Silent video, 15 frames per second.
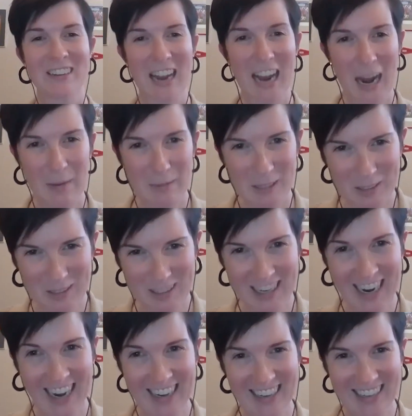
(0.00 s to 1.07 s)
Absolutely
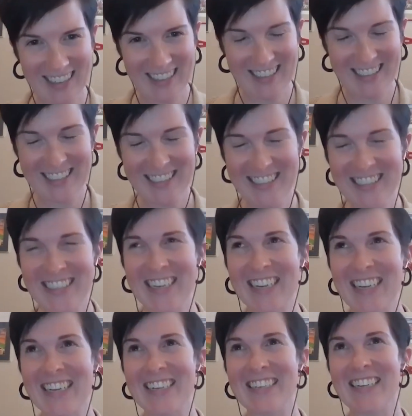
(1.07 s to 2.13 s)
hated it,
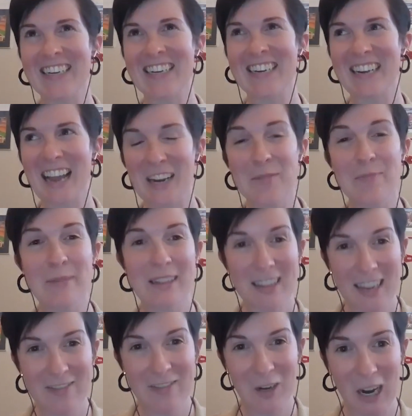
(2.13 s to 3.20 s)
and had a
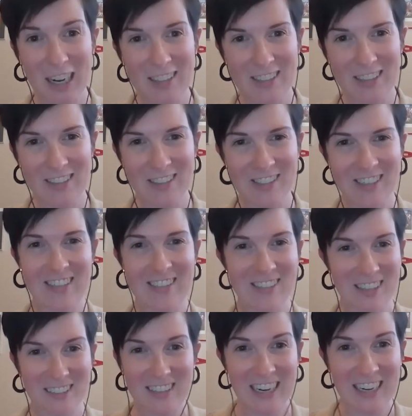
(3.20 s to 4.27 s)
midlife crisis because
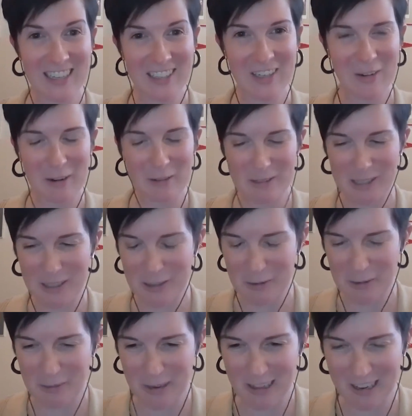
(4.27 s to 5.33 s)
suddenly I didn't know what I was going to do
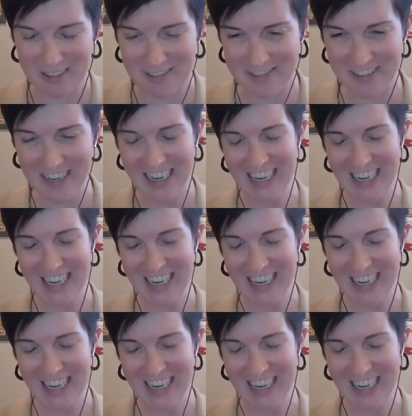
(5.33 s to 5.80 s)
with my life.